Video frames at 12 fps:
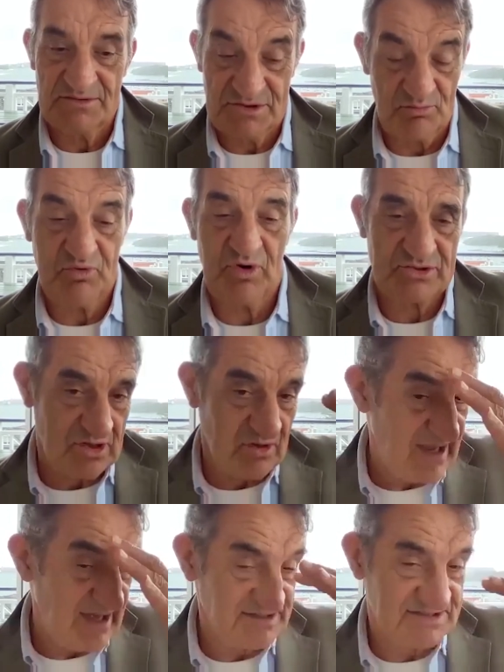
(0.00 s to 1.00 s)
to
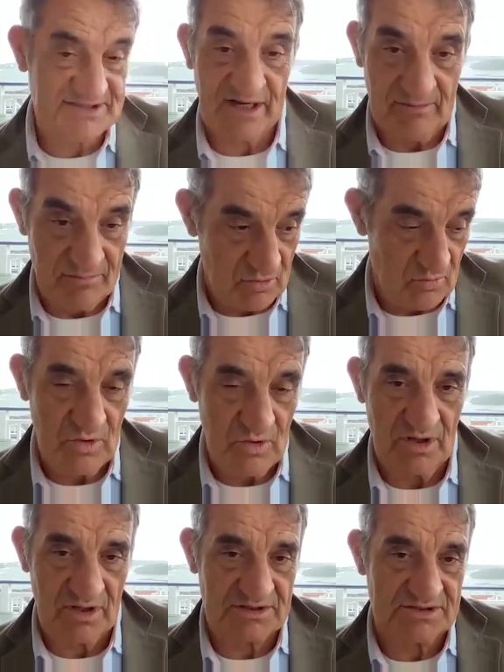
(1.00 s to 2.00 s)
Potro how the cellar book
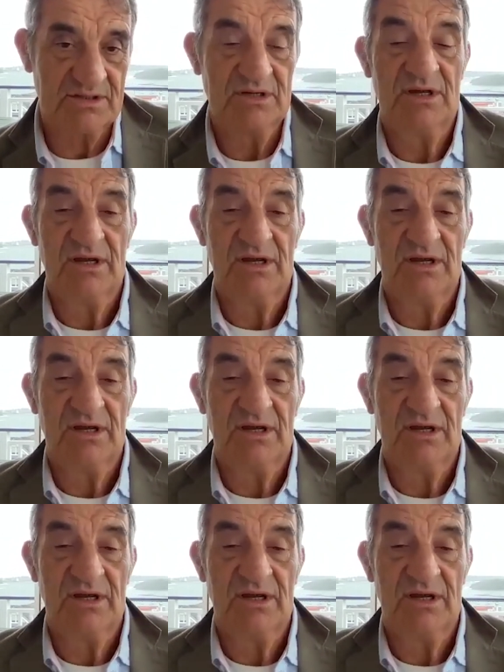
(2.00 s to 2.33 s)
worked